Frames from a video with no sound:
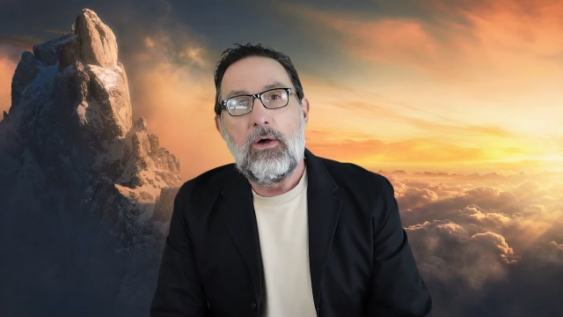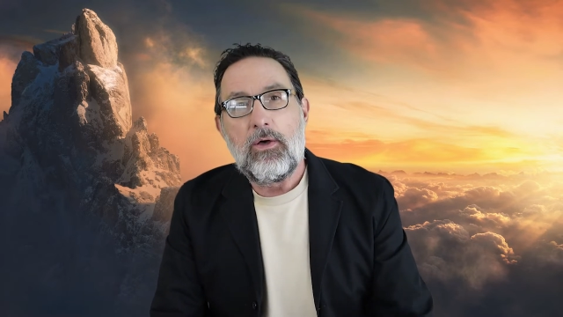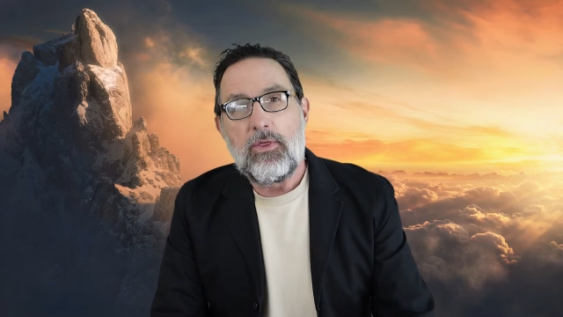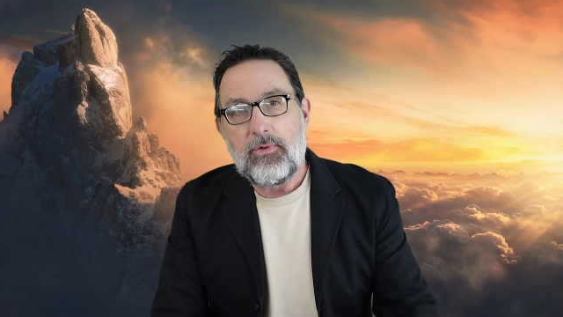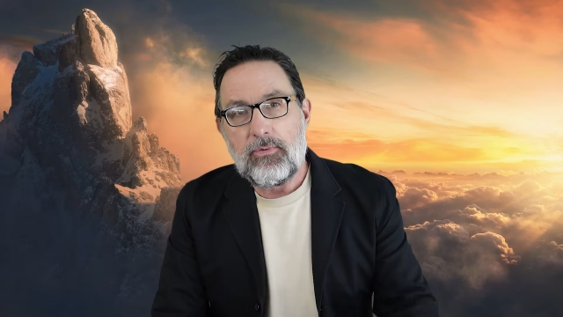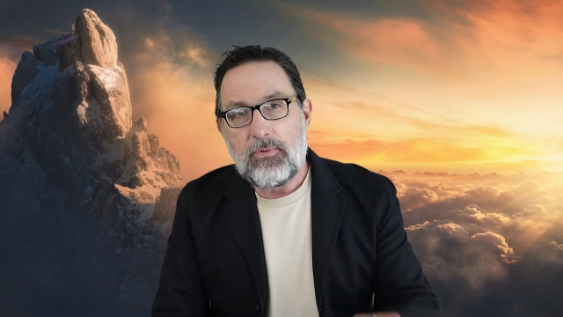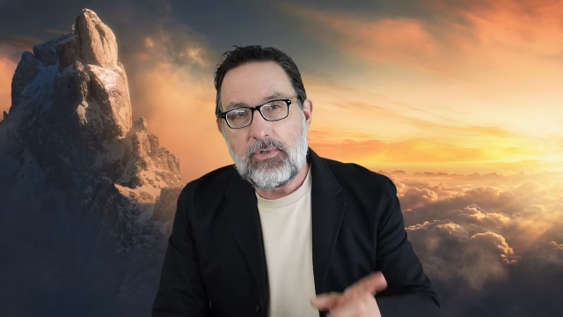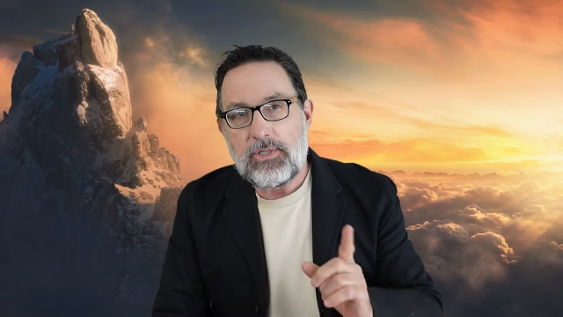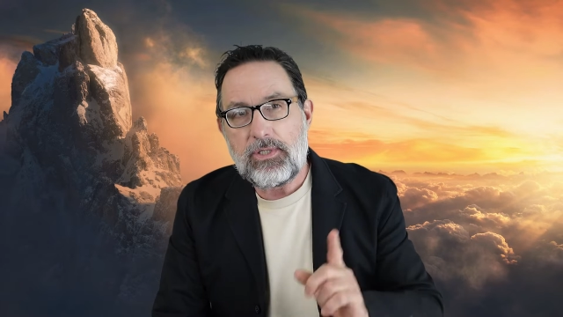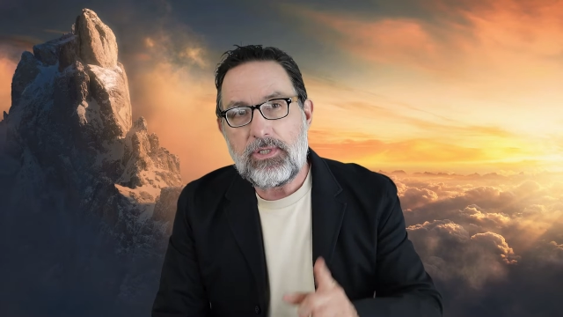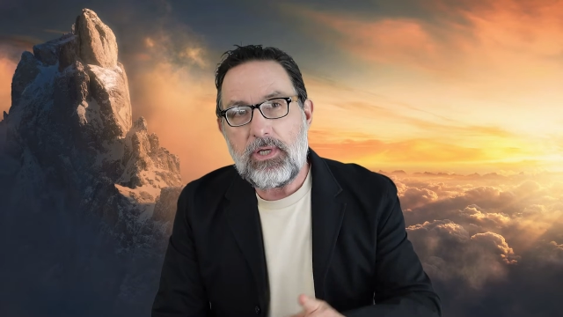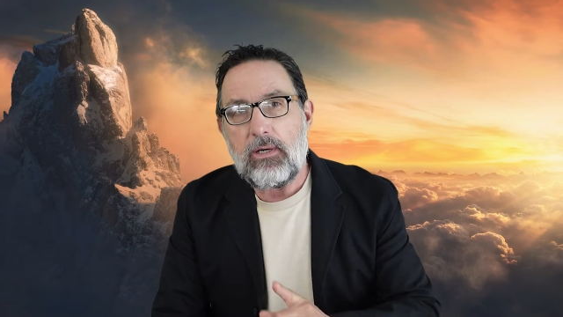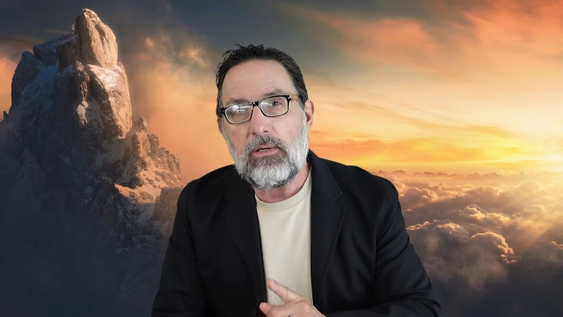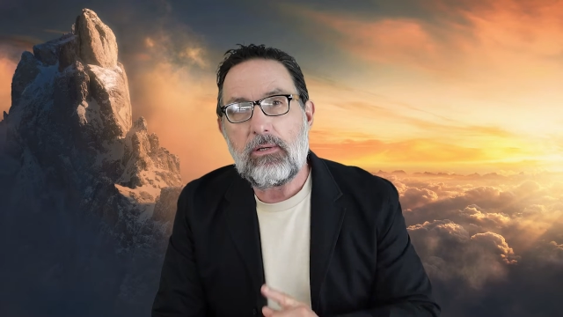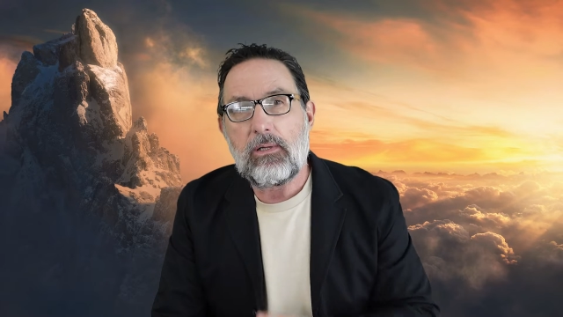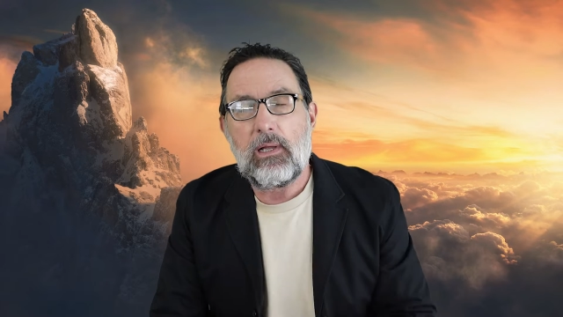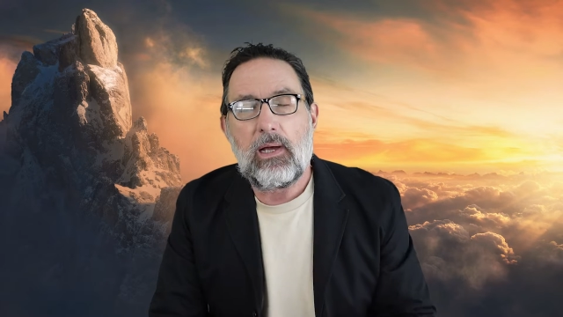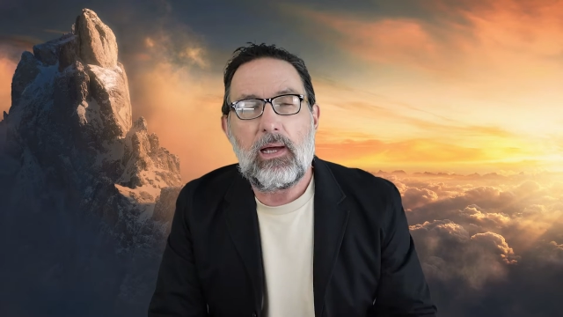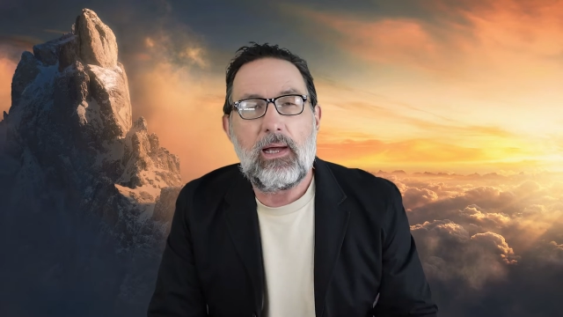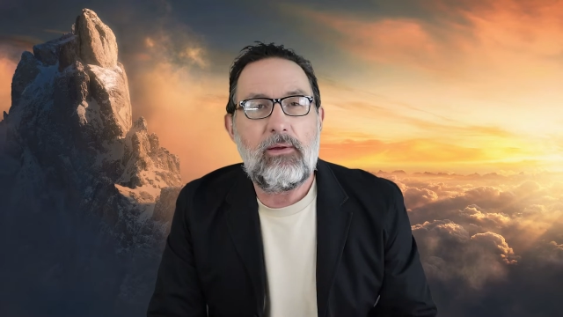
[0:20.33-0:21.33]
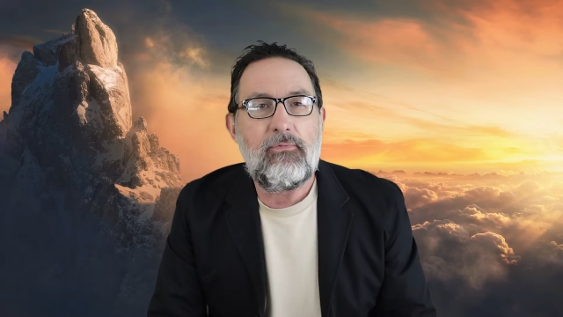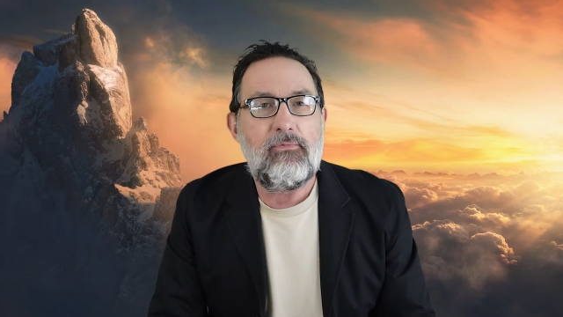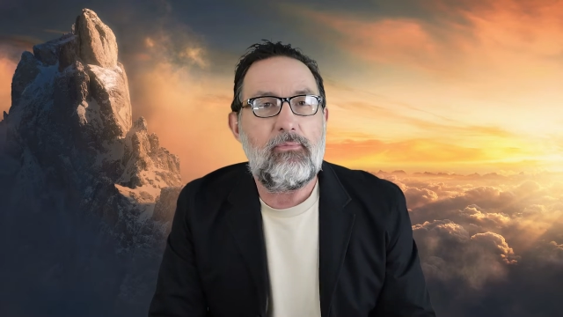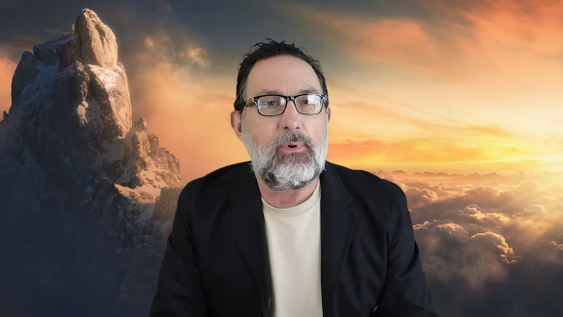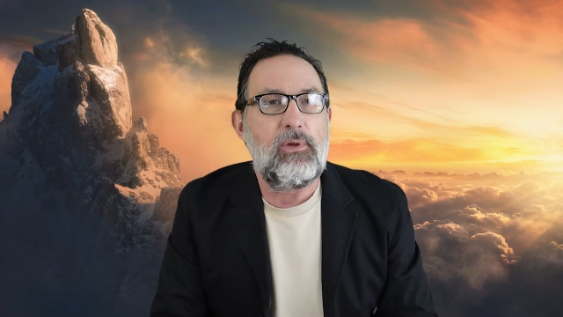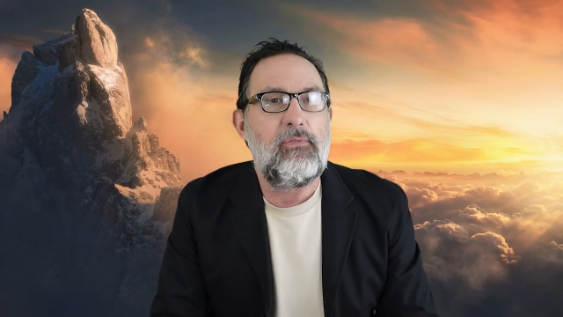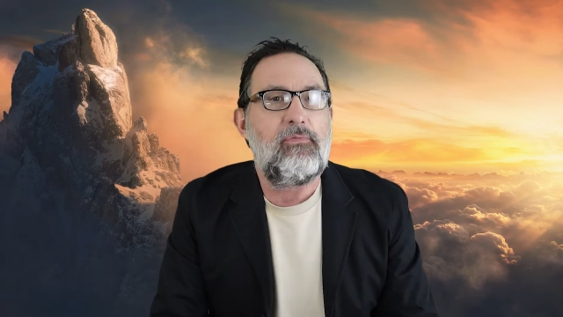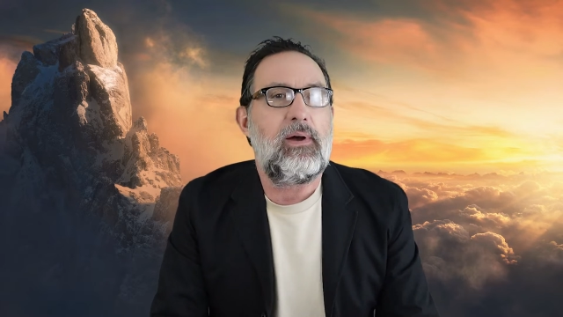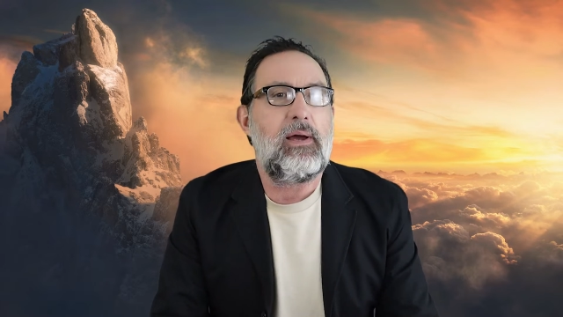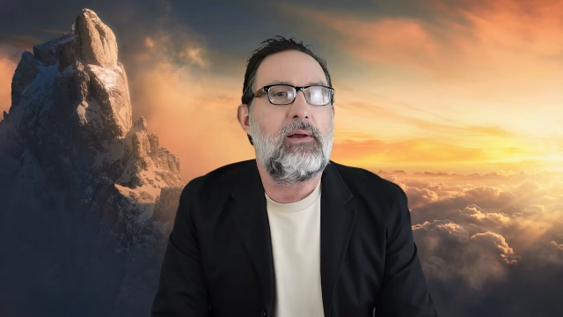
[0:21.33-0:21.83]
through Center Life,
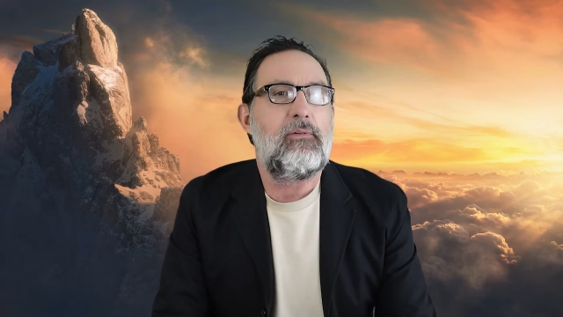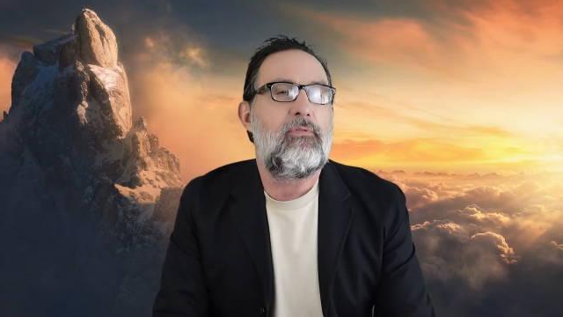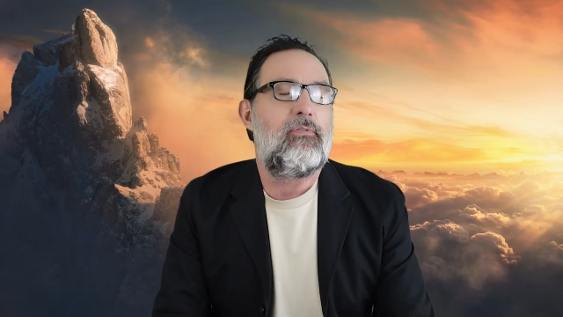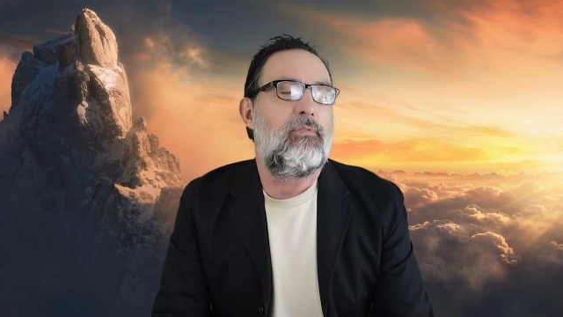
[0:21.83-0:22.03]
we find